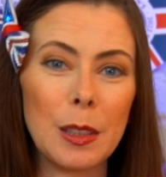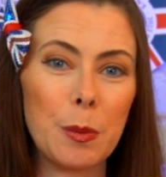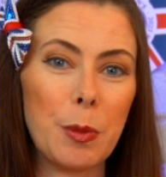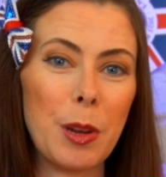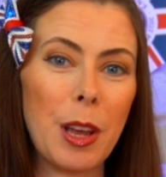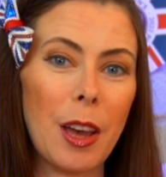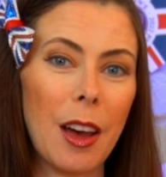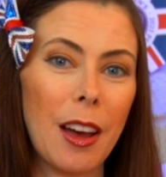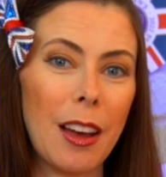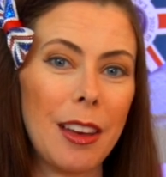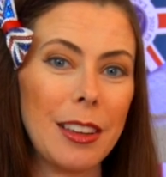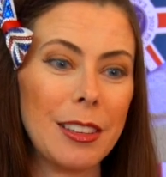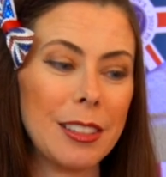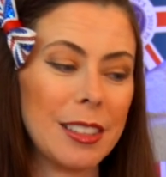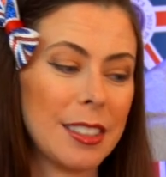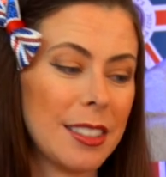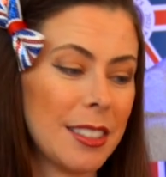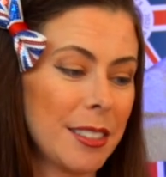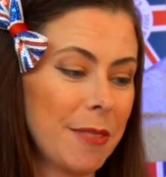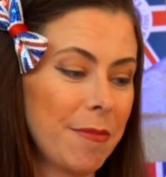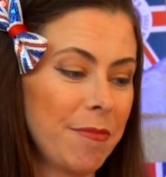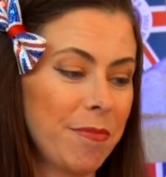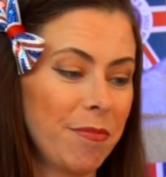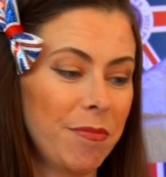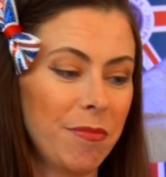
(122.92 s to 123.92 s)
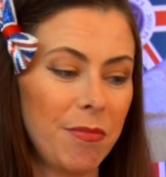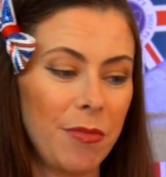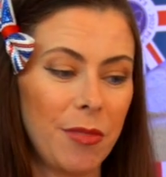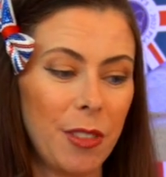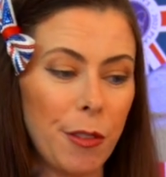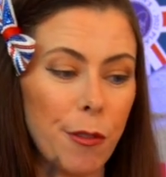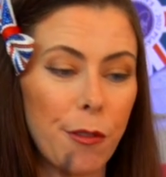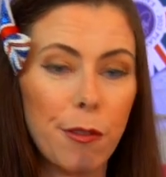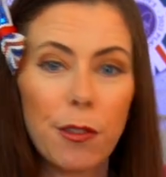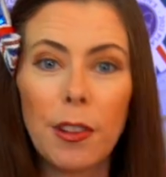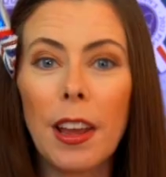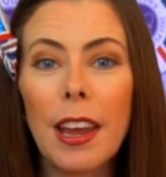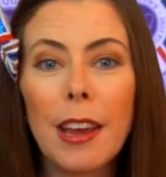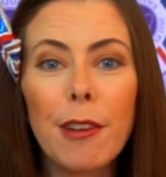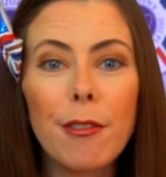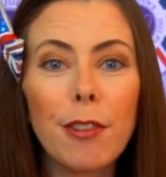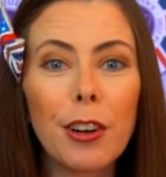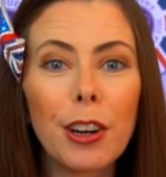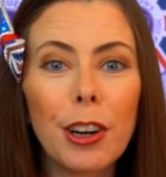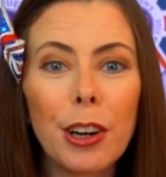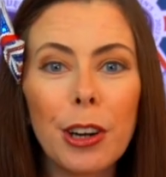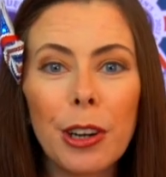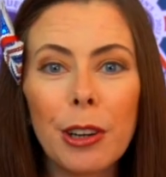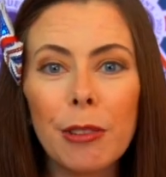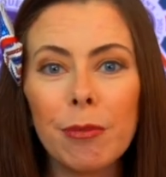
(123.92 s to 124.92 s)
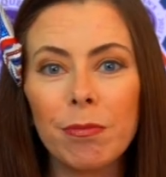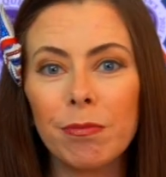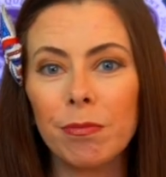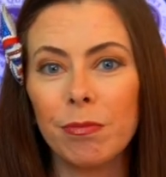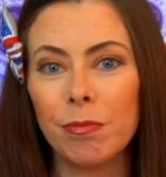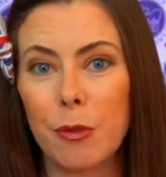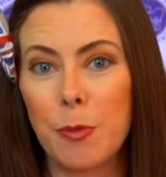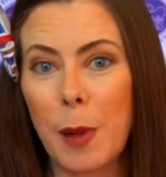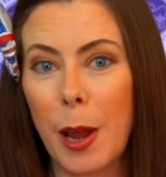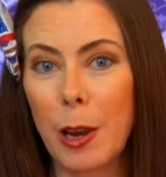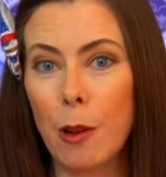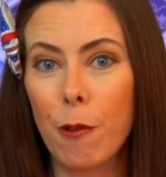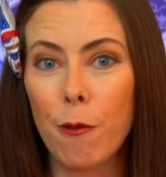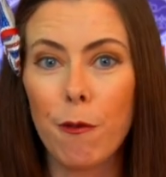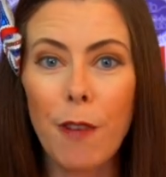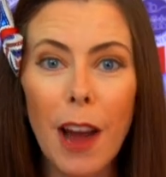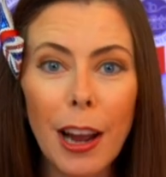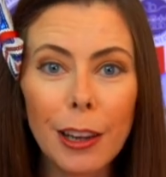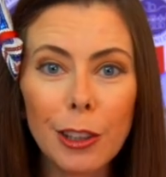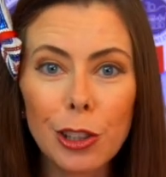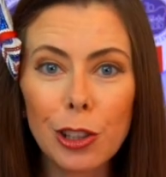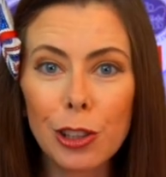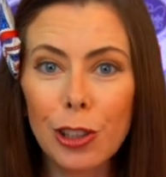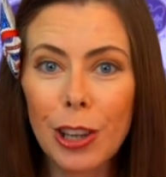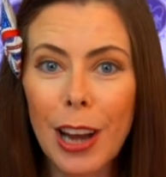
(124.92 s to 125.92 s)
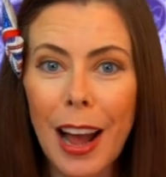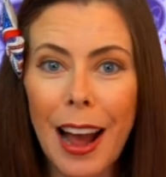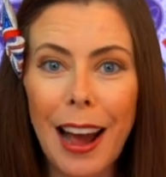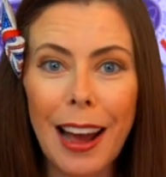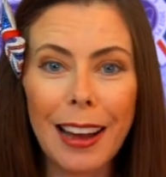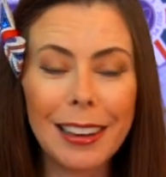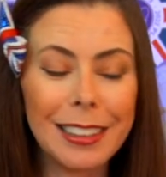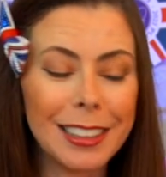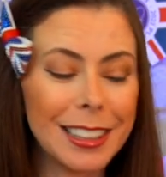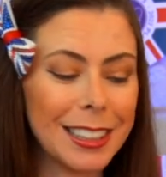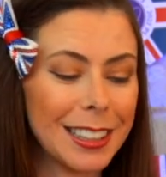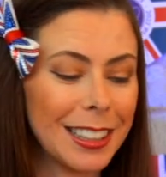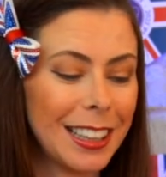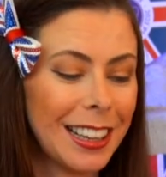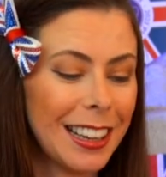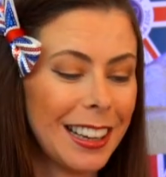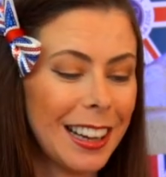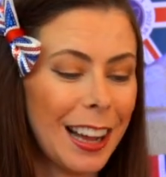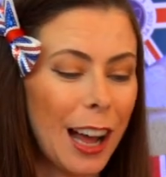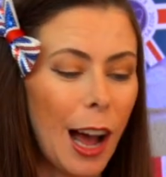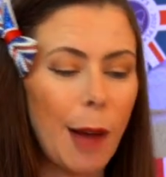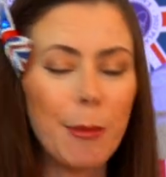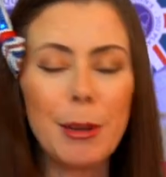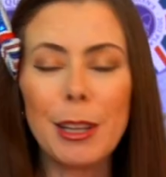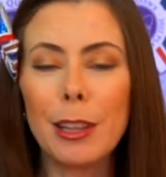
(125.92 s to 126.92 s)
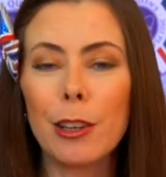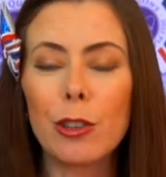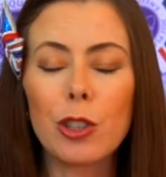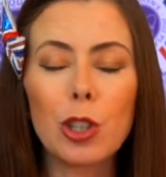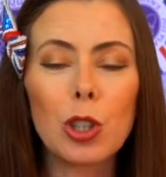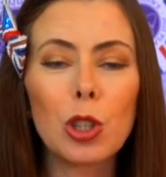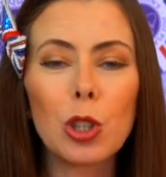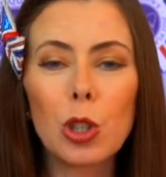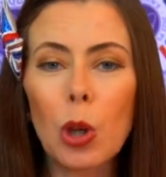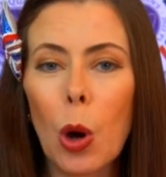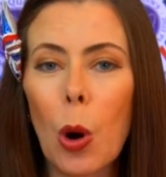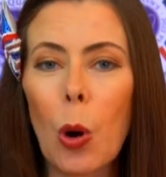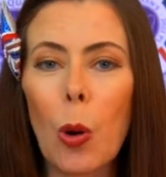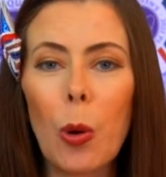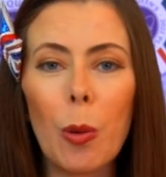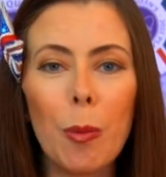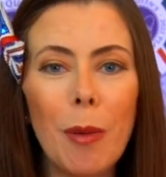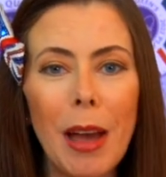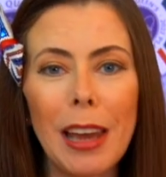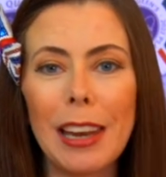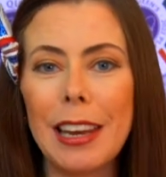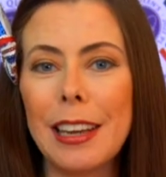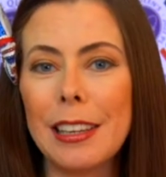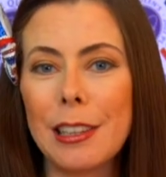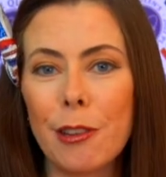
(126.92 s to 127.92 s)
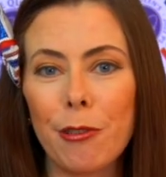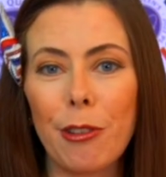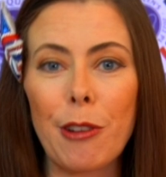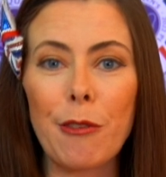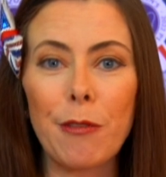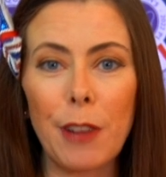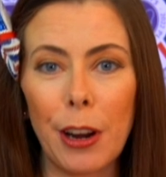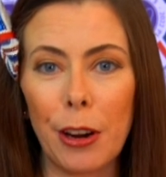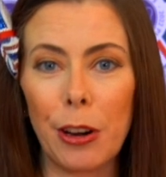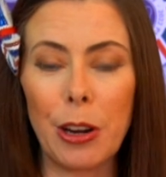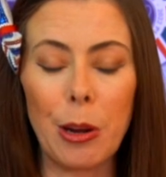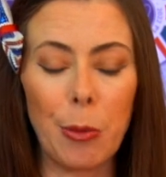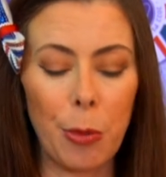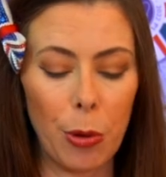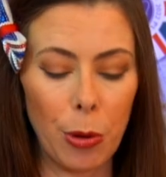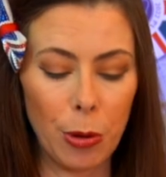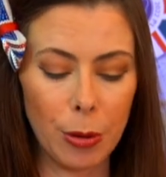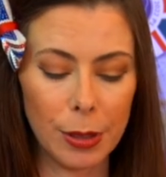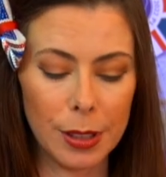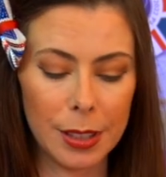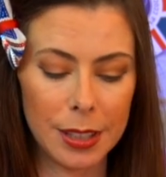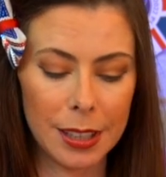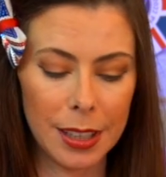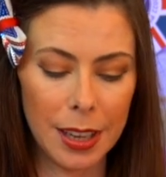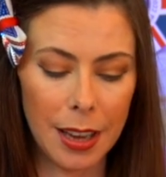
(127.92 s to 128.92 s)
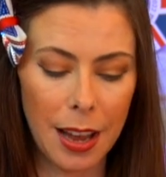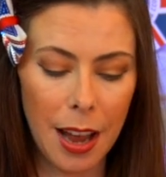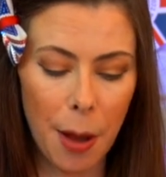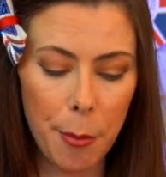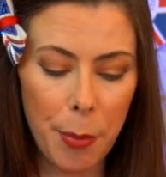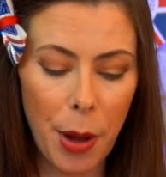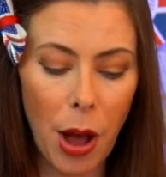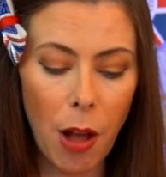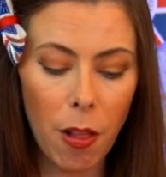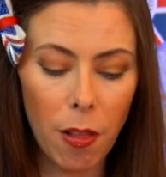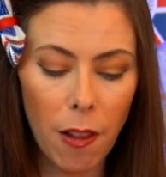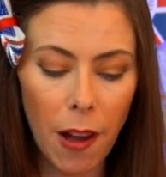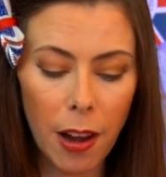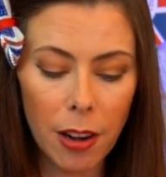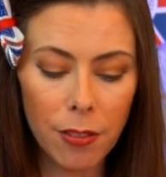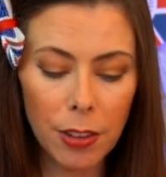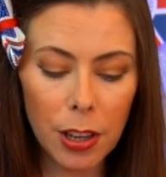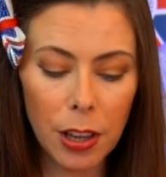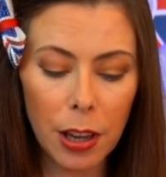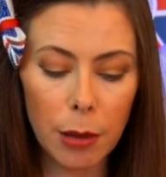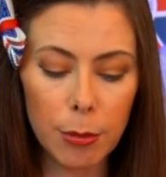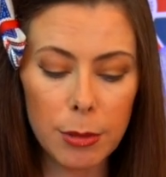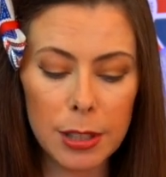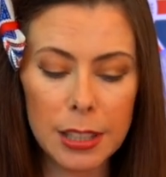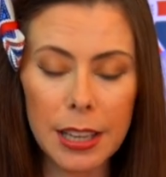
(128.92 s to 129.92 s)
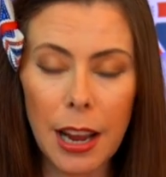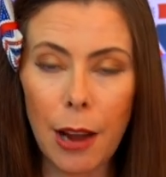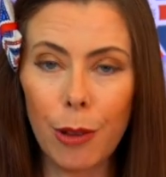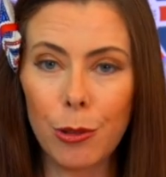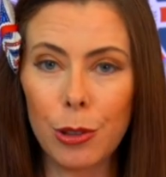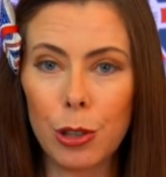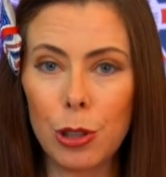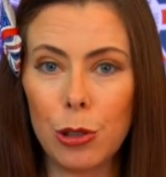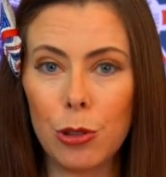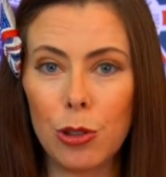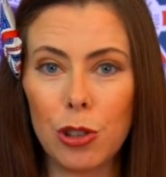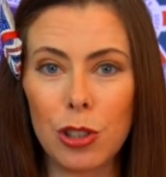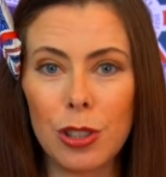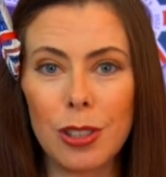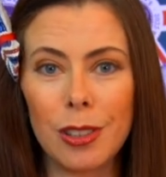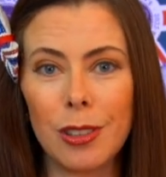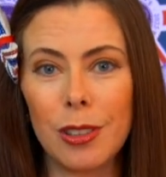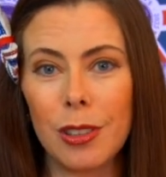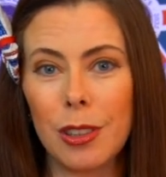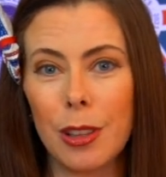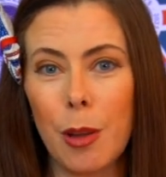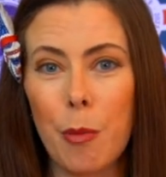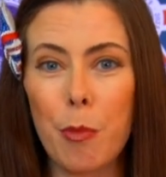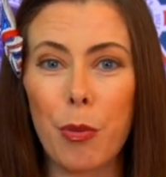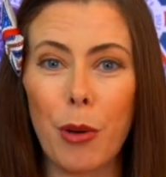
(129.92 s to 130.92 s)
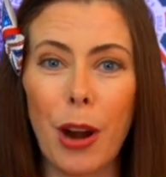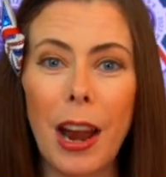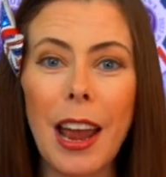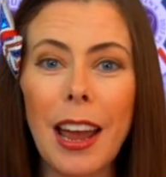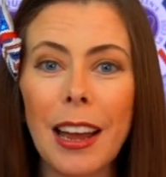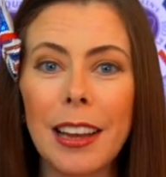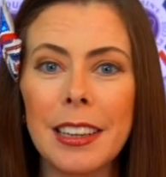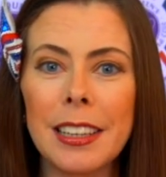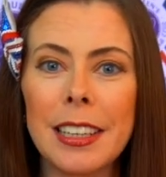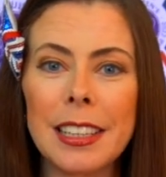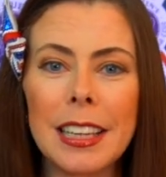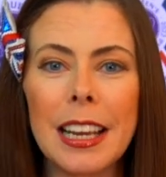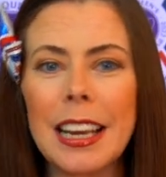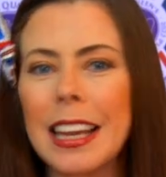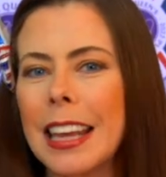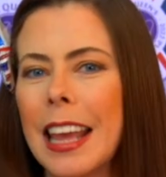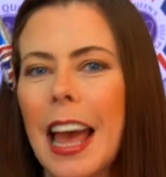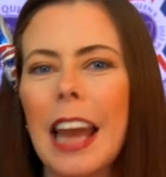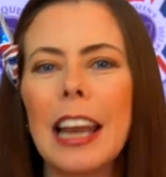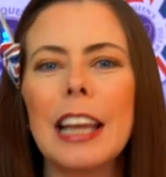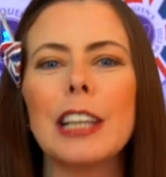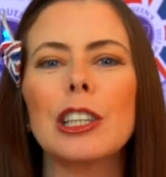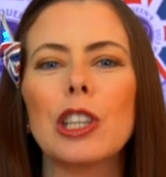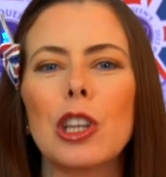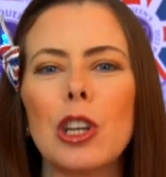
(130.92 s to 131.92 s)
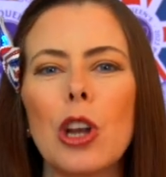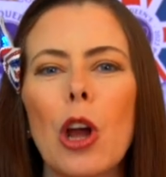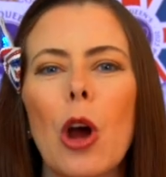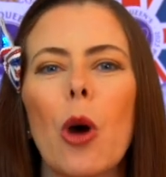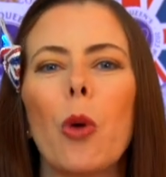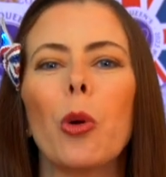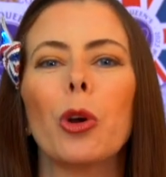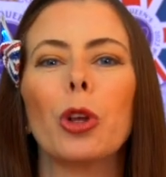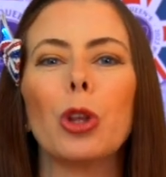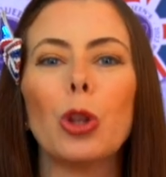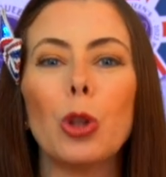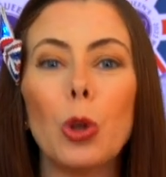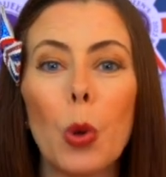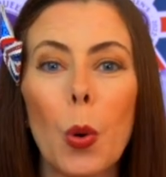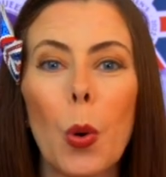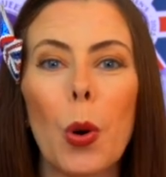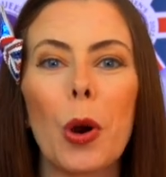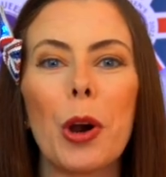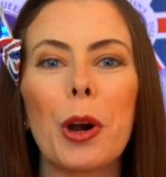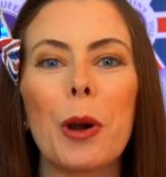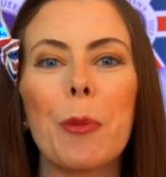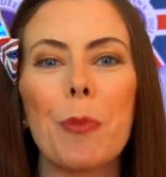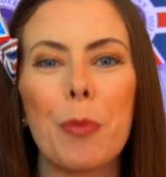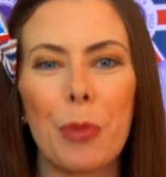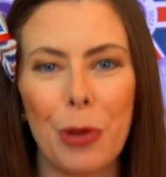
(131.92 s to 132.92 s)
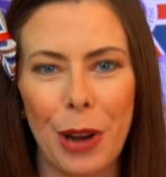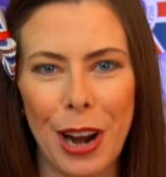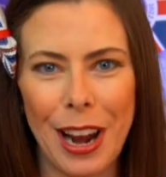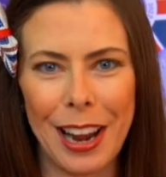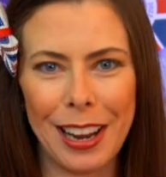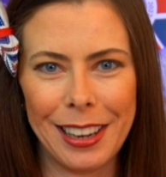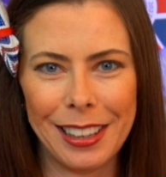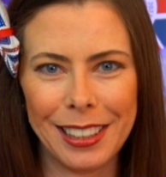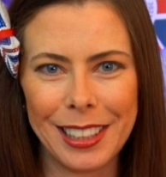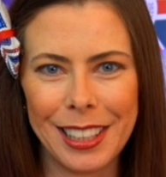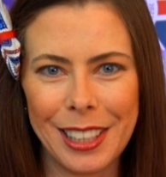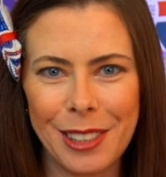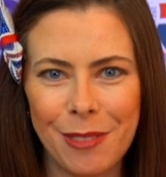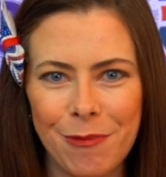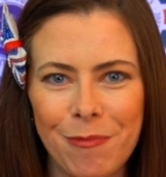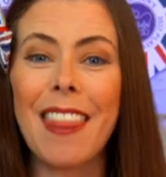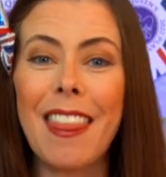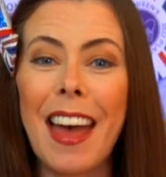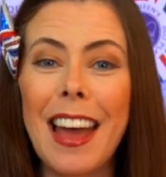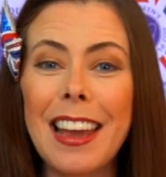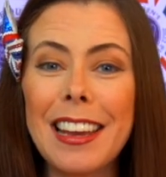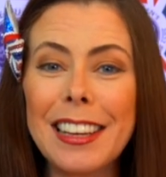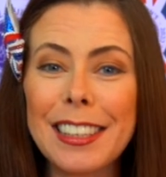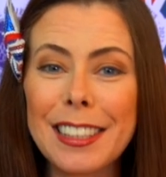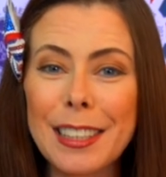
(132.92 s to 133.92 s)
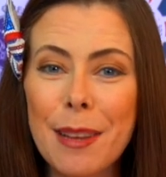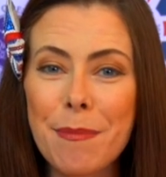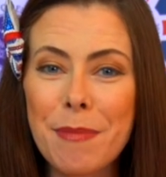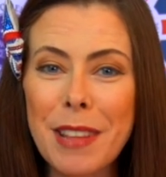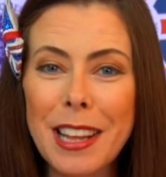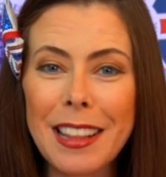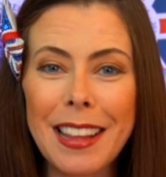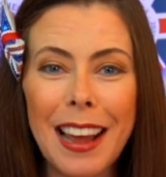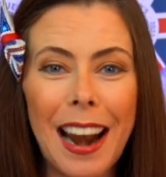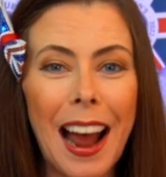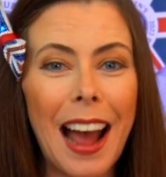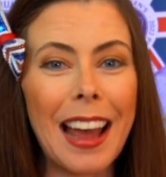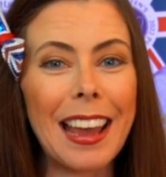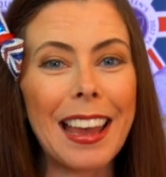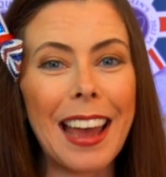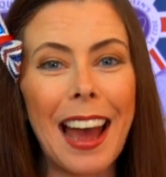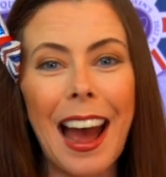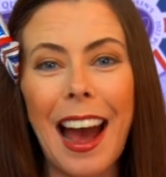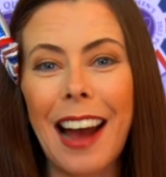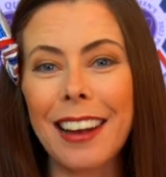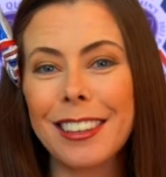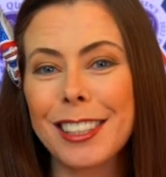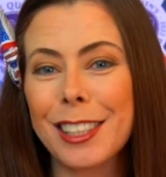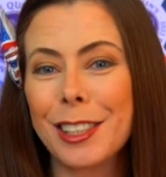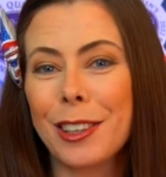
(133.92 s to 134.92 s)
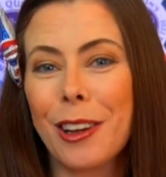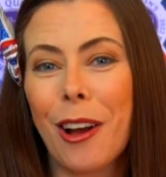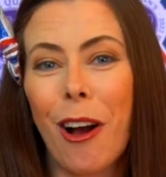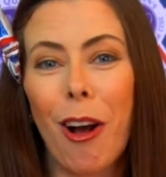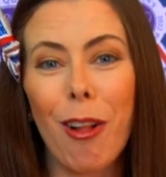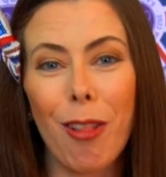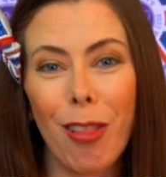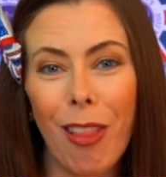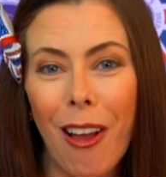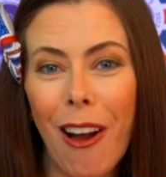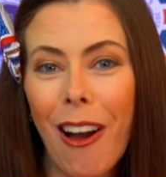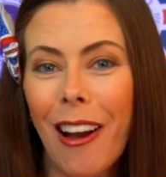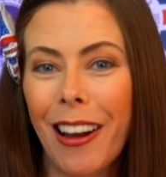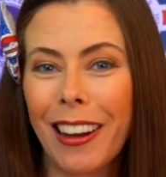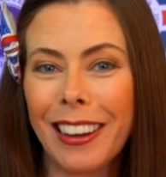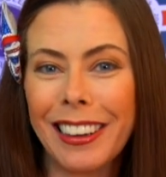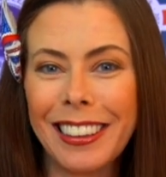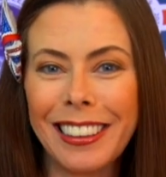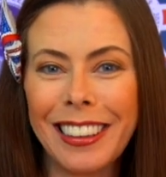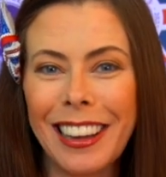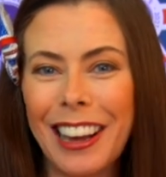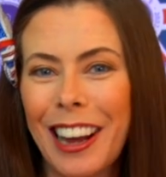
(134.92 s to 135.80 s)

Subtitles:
because the flavor it's manufactured at. I mean, there's so many different variables. But a lot of it comes down to just the brand and getting to know your brand. And that is something that I get asked a lot